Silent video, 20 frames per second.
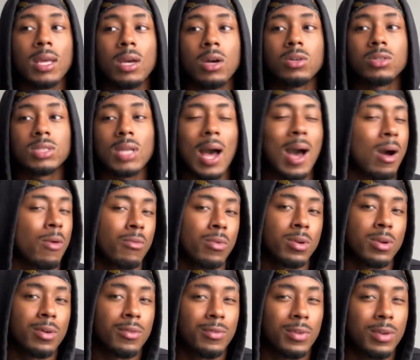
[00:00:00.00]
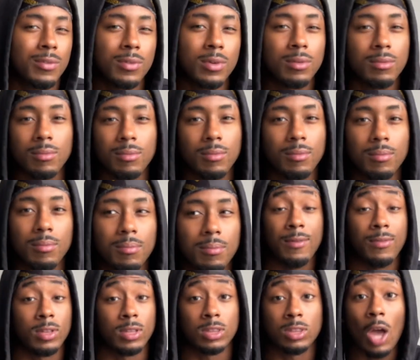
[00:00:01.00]
else, I wouldn't have even
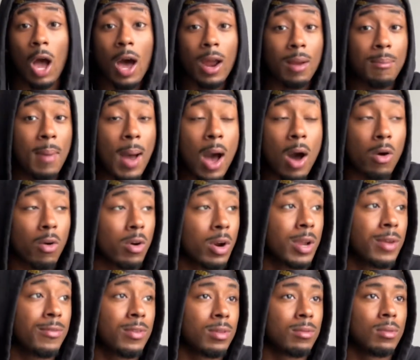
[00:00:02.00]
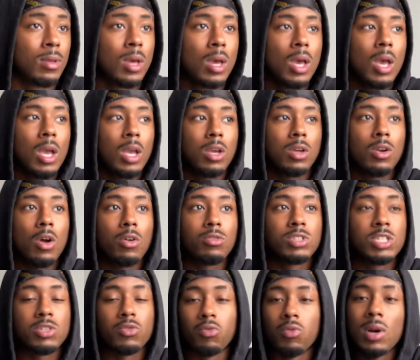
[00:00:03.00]
thought about or even, you know,
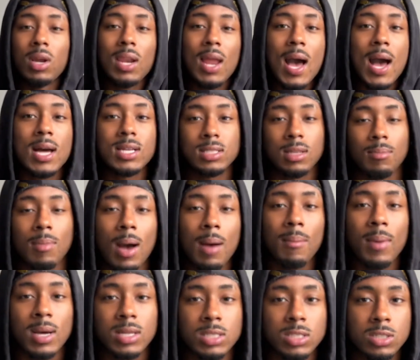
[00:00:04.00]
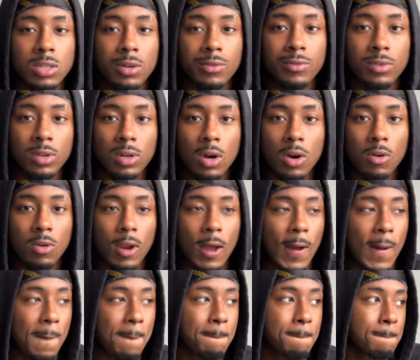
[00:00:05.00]
just realized about myself, you know?
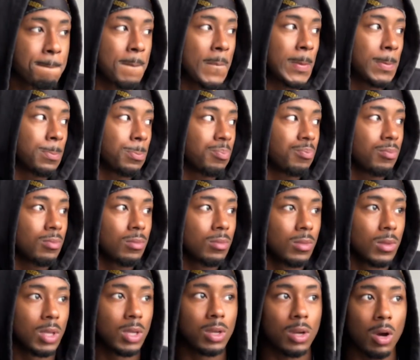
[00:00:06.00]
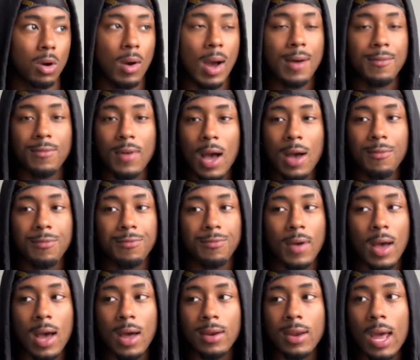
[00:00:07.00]
Like, you know, I
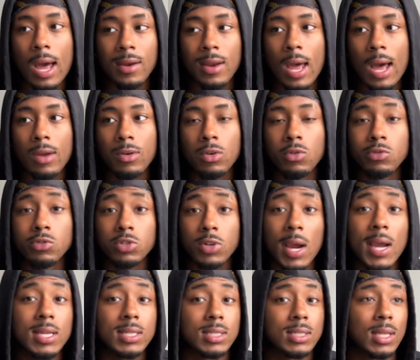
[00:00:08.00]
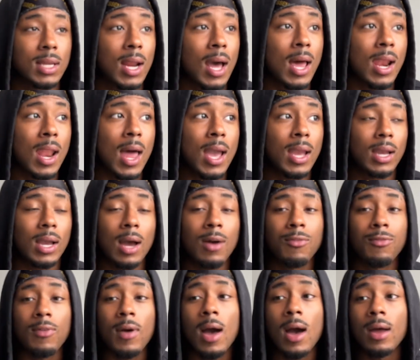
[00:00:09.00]
found out new traits that I like. I
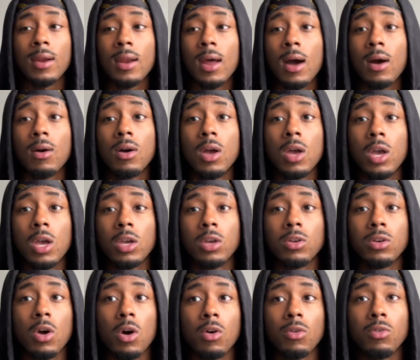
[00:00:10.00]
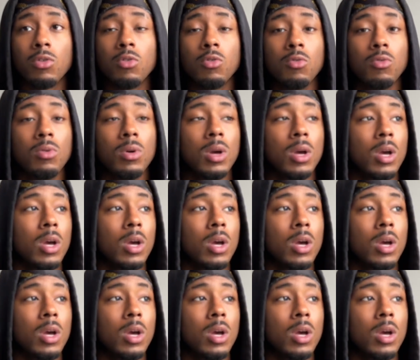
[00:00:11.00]
found out, you know, new